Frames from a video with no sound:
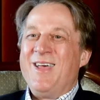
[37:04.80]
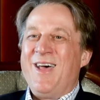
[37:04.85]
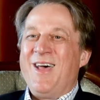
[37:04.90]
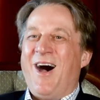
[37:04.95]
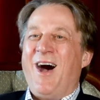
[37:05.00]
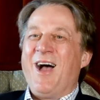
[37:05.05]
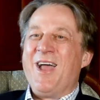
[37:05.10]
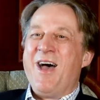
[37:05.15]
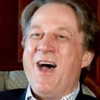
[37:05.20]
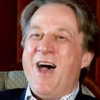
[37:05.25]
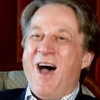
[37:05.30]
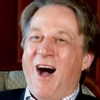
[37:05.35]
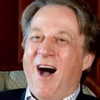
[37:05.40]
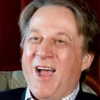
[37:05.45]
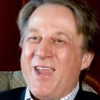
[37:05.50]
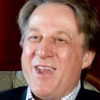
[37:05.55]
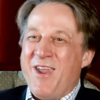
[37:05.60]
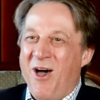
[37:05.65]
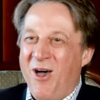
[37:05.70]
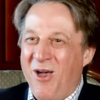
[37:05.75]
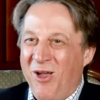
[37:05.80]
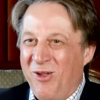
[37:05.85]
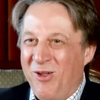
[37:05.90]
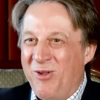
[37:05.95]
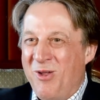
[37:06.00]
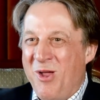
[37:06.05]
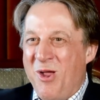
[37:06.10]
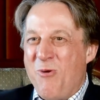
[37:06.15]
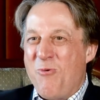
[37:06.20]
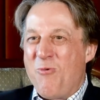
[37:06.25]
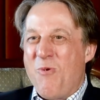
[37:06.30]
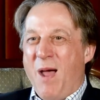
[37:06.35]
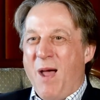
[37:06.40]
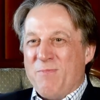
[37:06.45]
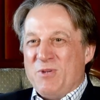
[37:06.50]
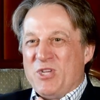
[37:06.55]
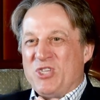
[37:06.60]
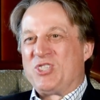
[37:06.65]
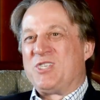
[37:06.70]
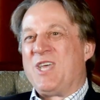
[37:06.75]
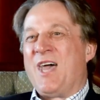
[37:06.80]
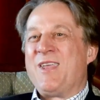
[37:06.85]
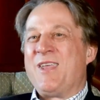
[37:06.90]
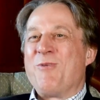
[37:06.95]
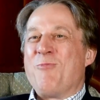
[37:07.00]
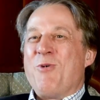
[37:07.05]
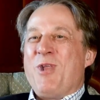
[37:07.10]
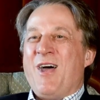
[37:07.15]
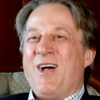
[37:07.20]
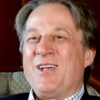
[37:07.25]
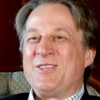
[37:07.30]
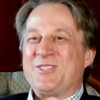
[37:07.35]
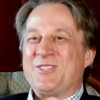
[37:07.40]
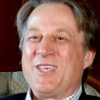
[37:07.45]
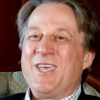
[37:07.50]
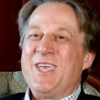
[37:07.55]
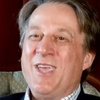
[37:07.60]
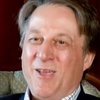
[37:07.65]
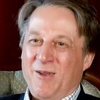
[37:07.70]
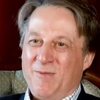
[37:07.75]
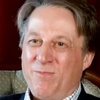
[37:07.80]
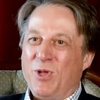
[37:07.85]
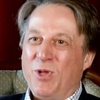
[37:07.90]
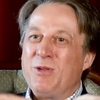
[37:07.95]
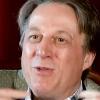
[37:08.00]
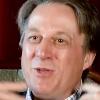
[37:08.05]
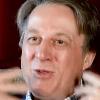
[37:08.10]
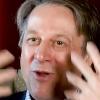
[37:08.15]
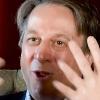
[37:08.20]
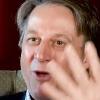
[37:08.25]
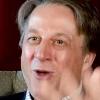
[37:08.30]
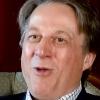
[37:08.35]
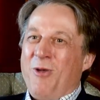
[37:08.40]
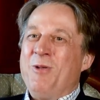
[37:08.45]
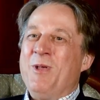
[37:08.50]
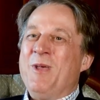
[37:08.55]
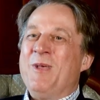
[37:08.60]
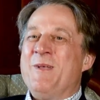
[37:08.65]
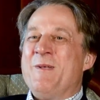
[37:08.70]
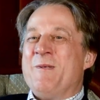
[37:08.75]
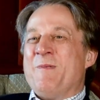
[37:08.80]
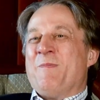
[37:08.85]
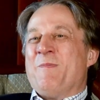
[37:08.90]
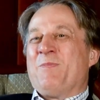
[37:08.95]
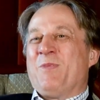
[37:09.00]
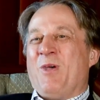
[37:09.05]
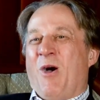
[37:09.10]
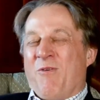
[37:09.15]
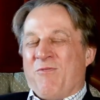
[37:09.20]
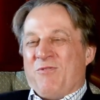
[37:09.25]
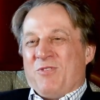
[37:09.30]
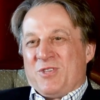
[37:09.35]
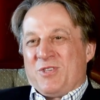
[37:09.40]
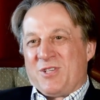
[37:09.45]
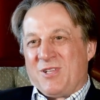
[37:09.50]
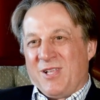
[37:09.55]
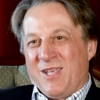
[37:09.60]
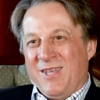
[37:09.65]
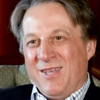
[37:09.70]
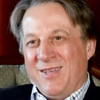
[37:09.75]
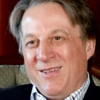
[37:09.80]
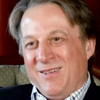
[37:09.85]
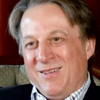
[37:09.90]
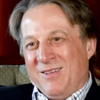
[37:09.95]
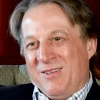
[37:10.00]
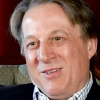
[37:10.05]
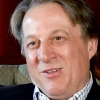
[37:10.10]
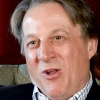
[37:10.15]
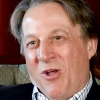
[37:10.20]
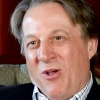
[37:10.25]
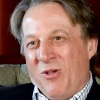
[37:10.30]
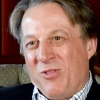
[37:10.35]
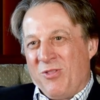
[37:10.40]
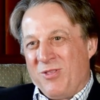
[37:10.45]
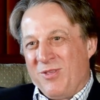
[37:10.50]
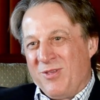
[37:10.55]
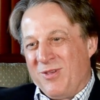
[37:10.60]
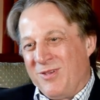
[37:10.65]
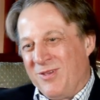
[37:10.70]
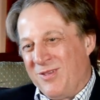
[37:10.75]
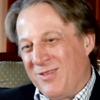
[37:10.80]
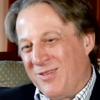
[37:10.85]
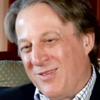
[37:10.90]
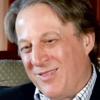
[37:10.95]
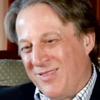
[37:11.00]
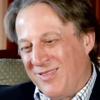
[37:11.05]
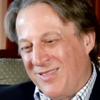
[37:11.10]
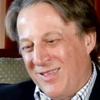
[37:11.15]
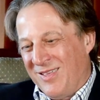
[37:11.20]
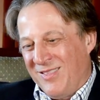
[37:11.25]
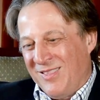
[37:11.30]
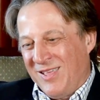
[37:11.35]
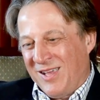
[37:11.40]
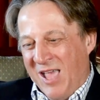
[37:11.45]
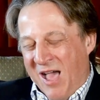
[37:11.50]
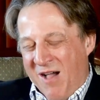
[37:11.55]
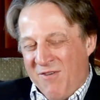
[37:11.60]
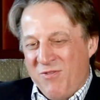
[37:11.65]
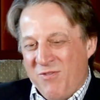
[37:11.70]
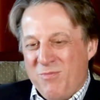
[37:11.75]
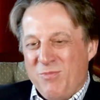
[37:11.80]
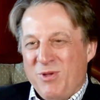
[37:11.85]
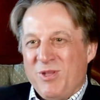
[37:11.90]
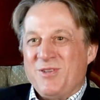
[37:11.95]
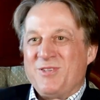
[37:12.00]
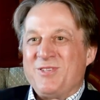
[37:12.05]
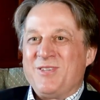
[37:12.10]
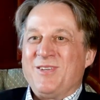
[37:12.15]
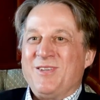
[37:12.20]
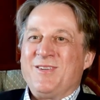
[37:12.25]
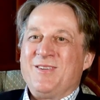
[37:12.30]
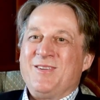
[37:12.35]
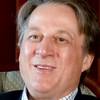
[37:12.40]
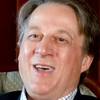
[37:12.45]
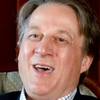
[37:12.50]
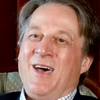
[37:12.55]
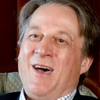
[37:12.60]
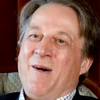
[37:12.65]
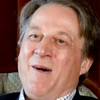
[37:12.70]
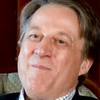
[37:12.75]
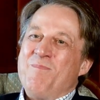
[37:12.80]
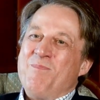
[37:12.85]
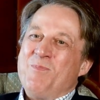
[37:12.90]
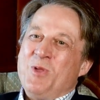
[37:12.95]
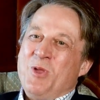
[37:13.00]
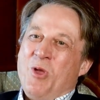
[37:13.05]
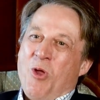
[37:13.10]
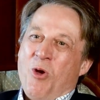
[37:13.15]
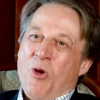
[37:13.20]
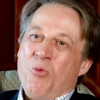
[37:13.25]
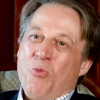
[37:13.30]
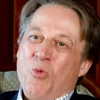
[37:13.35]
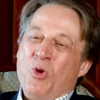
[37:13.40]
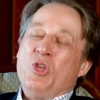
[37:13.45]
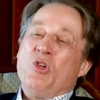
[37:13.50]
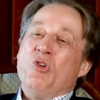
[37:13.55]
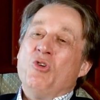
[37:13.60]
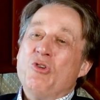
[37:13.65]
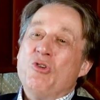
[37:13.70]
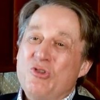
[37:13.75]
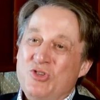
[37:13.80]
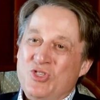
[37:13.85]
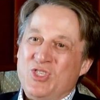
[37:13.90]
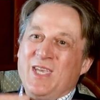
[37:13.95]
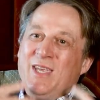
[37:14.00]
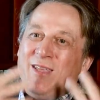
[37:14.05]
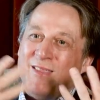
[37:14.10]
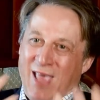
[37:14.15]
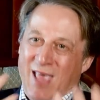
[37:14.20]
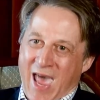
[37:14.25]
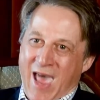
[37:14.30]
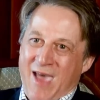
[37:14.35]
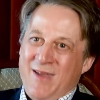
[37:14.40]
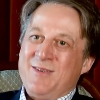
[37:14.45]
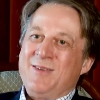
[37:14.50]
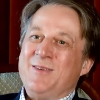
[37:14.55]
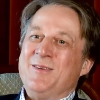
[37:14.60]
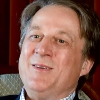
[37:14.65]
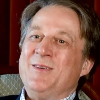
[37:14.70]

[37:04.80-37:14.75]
I know rubbish data when I see it, but, you know, obviously, you know, the government and, you know, were using that